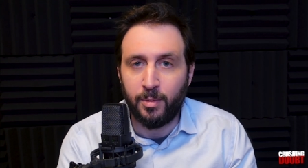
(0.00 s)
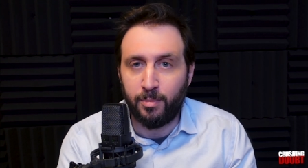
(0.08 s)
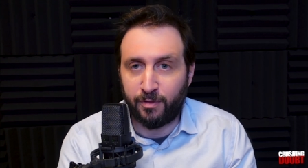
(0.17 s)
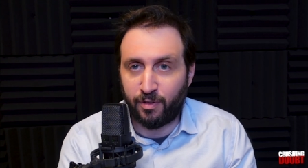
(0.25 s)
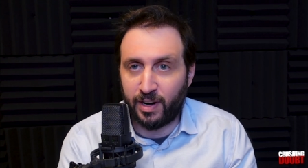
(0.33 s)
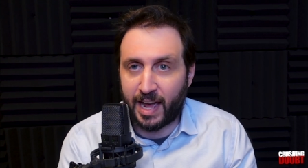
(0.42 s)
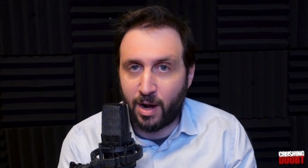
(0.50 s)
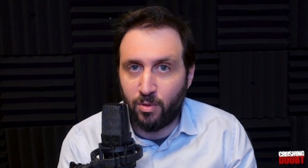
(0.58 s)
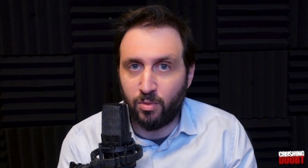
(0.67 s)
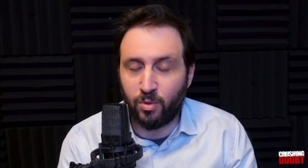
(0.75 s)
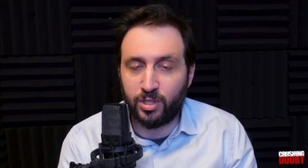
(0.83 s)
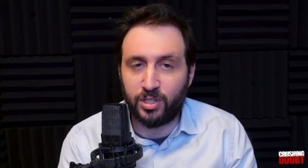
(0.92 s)
but for
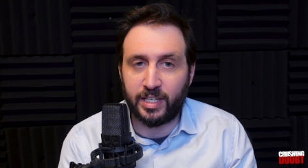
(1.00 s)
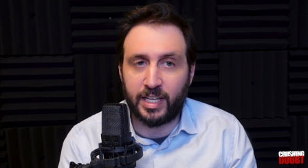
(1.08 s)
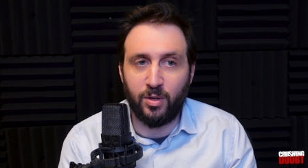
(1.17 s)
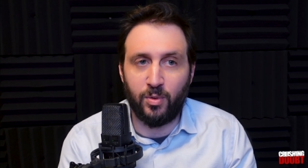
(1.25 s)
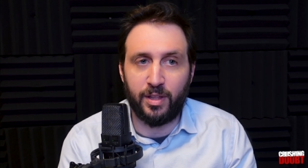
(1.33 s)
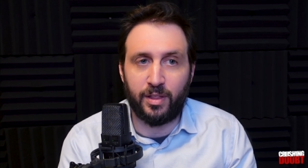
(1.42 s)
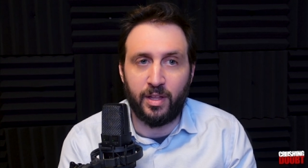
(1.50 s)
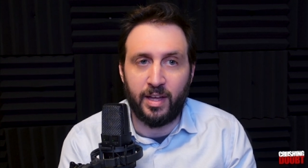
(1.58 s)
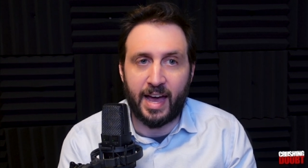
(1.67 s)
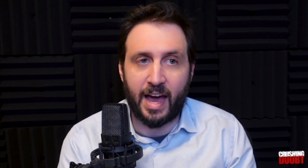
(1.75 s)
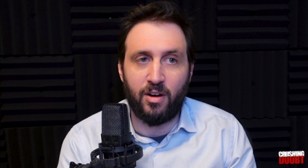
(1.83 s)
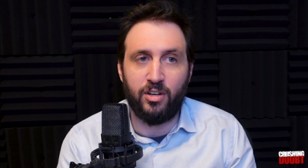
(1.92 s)
now we're sticking with
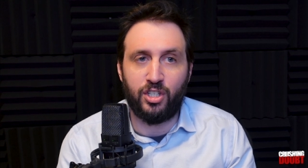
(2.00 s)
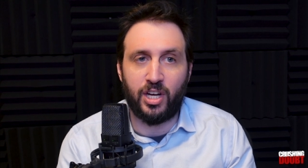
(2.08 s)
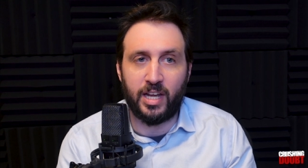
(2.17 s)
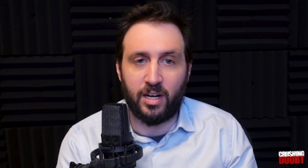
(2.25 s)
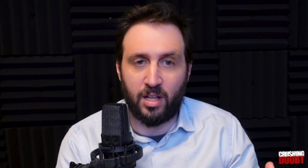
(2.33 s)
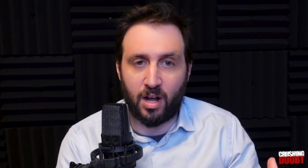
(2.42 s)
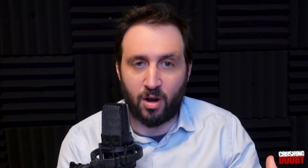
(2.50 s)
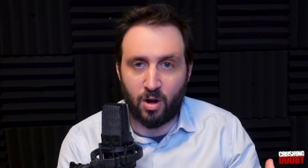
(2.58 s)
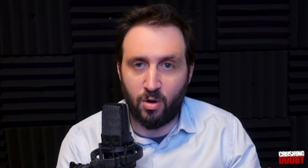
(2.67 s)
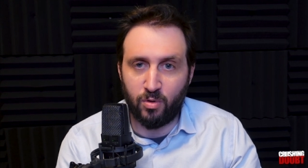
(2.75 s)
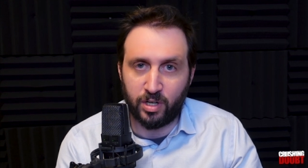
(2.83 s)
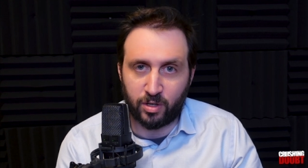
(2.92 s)
how to channel our
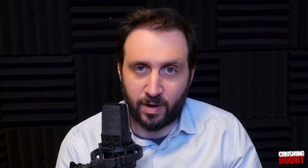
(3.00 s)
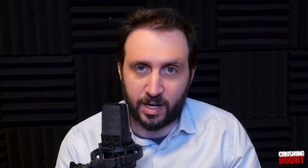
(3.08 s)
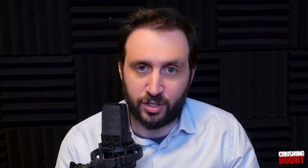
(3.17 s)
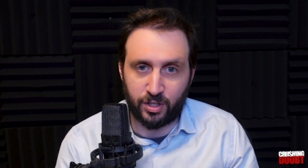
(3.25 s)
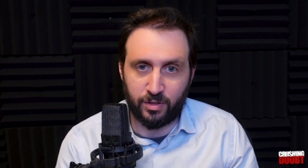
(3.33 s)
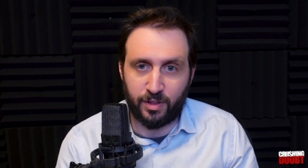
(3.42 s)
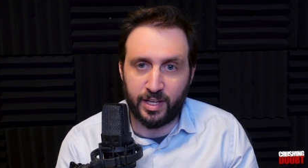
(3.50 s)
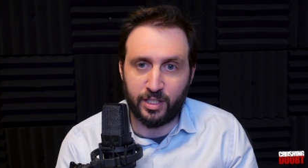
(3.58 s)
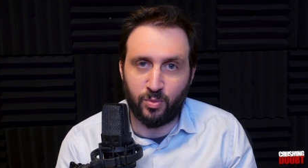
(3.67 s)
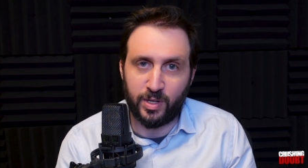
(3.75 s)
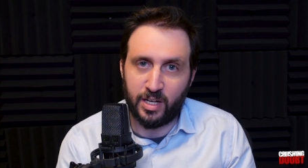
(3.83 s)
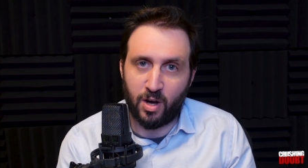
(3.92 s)
own aggression
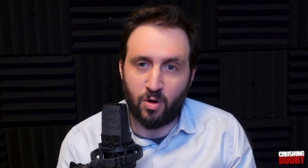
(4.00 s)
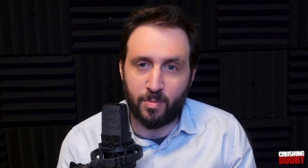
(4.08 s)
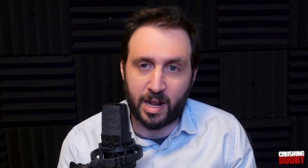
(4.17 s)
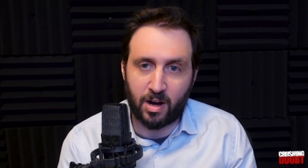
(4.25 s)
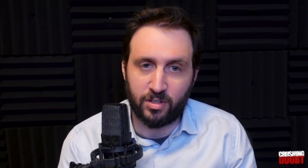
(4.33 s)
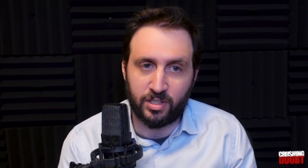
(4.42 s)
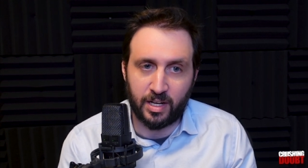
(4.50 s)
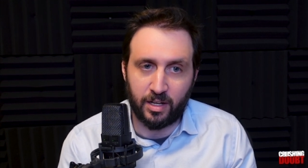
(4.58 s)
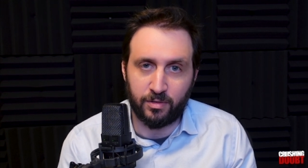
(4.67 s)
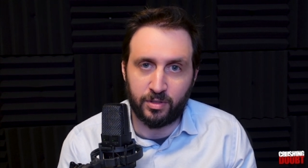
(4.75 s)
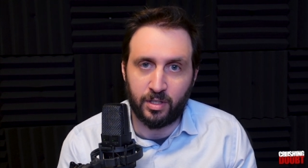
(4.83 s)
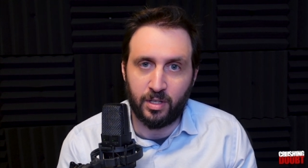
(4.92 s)
things we know about
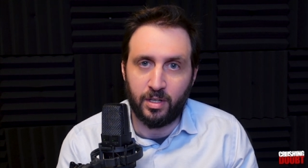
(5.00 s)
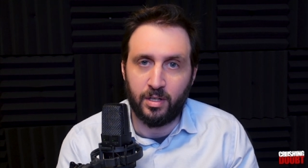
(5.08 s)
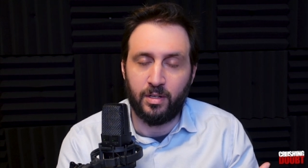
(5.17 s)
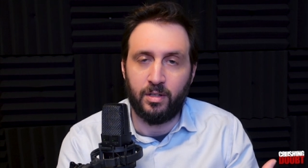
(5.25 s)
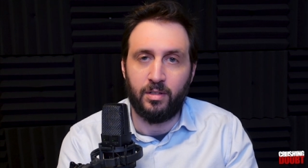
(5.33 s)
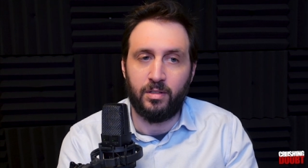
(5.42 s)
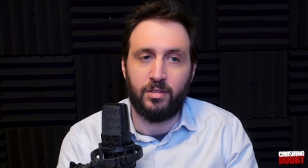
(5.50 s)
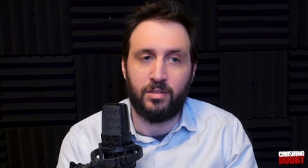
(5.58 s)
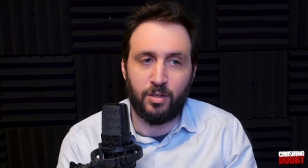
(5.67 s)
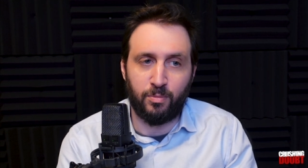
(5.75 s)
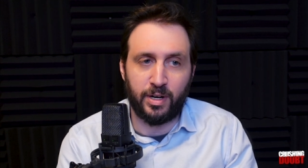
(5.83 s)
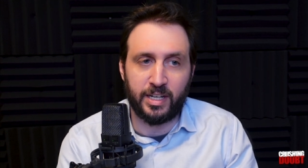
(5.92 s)
ourselves
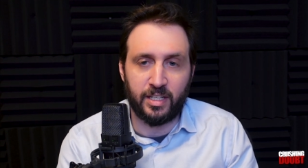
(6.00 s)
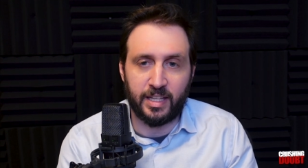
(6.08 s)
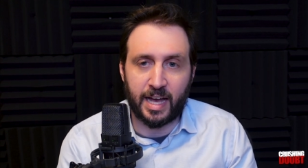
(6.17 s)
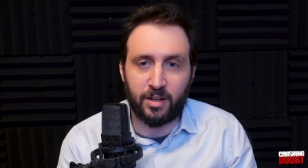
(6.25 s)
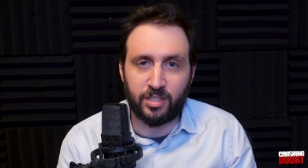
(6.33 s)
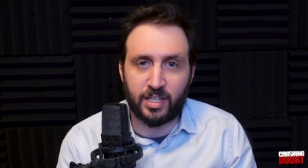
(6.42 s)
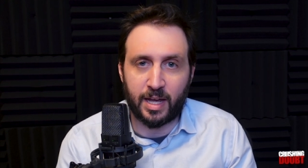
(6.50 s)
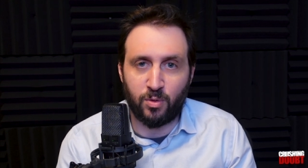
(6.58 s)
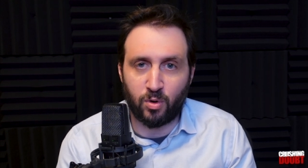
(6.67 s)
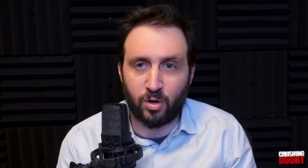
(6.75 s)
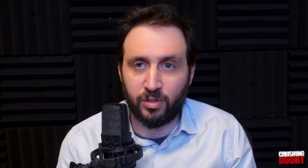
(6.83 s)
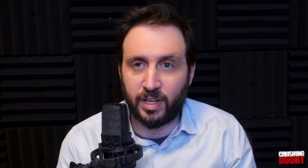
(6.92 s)
to bring to the outside
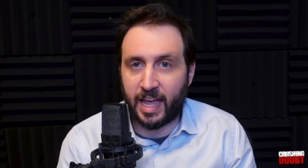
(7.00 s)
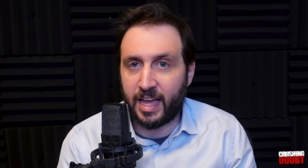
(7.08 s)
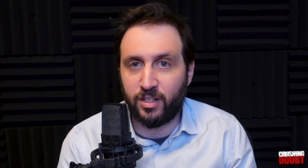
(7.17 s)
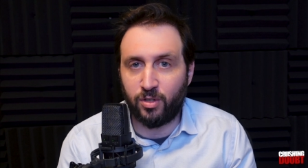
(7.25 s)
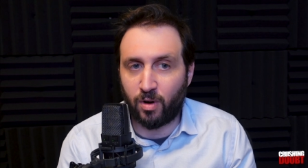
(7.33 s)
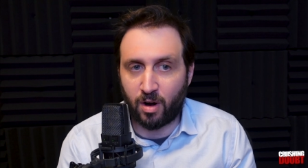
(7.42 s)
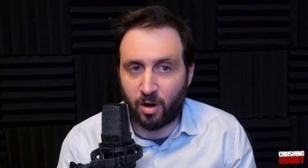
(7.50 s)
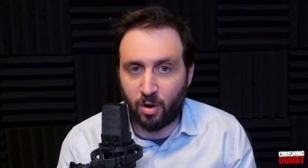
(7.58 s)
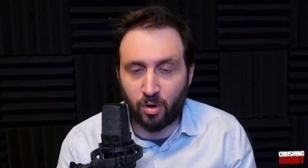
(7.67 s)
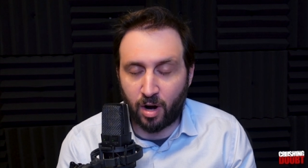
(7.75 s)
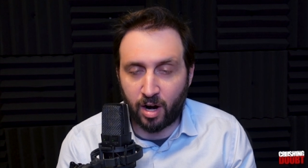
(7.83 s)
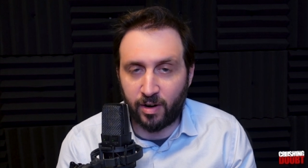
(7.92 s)
world and to
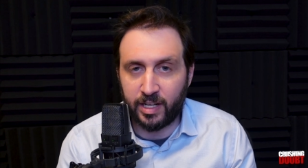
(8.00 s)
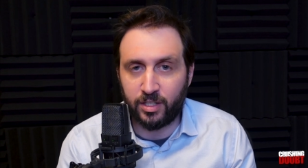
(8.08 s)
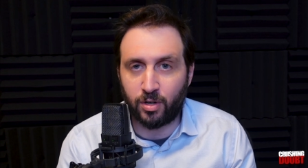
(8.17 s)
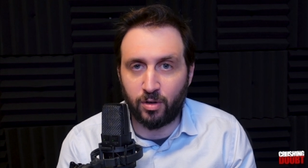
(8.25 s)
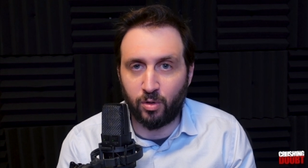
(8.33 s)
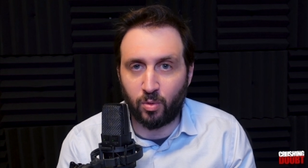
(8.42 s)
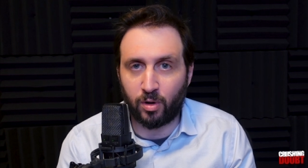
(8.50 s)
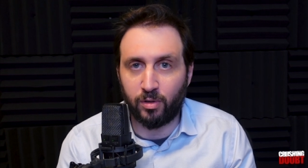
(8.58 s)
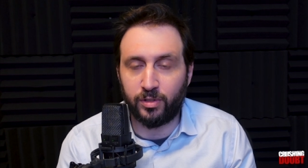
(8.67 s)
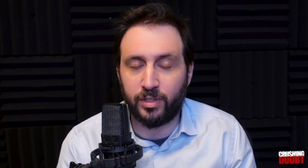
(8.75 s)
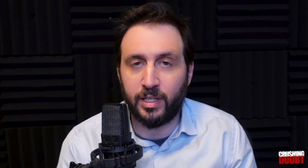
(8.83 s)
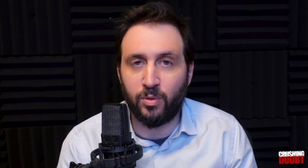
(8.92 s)
our our internal
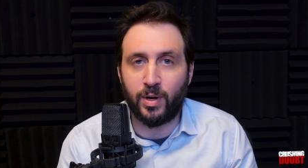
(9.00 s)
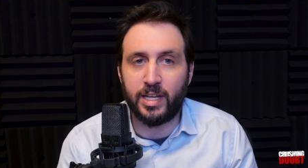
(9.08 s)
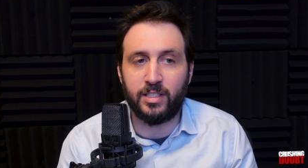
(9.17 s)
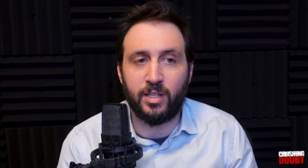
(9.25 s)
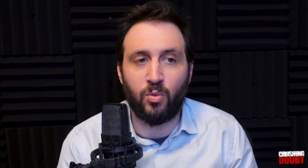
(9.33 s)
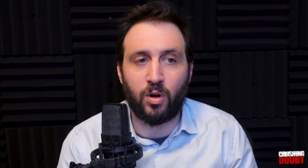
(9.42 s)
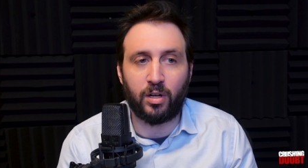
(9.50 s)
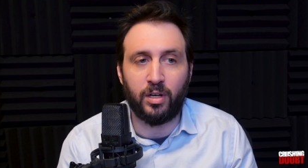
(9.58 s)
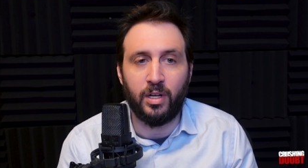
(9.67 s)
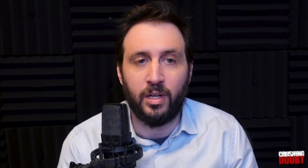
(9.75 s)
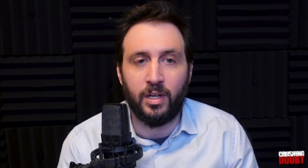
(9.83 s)
world in ways that work